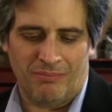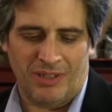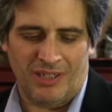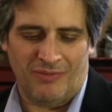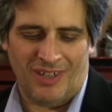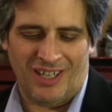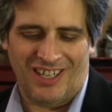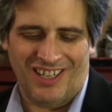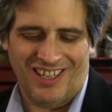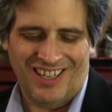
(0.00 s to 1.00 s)
But if I
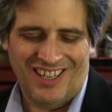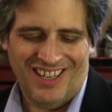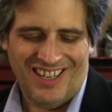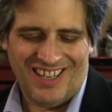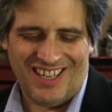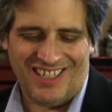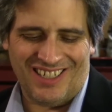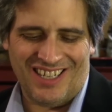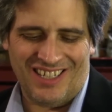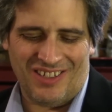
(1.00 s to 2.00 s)

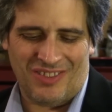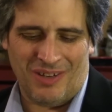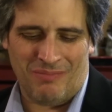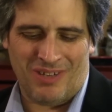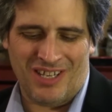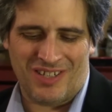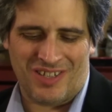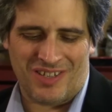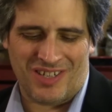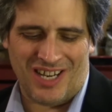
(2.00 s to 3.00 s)
can get a thumb
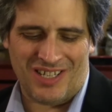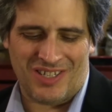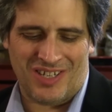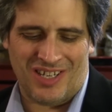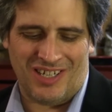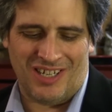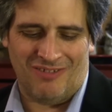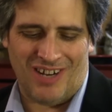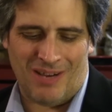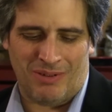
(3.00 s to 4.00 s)
kiss to Scott Zinn
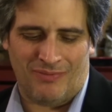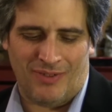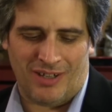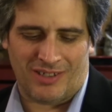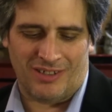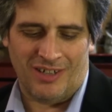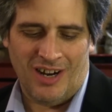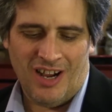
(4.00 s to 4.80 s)
and Robin Faulkner,